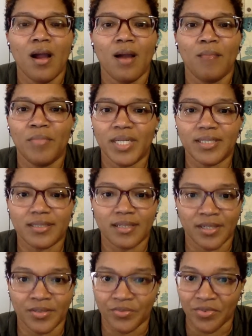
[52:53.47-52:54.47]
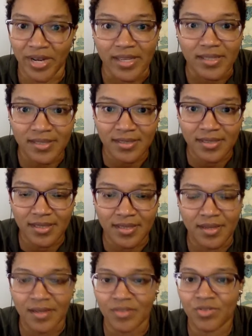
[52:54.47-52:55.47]
much unrest,
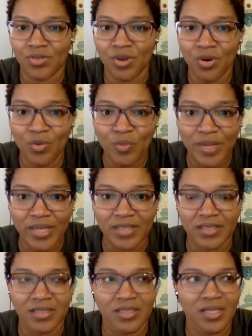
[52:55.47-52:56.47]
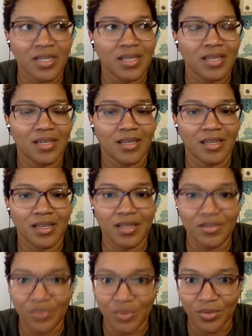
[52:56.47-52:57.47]
there's so much
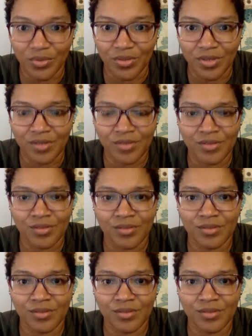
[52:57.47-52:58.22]
evil, there's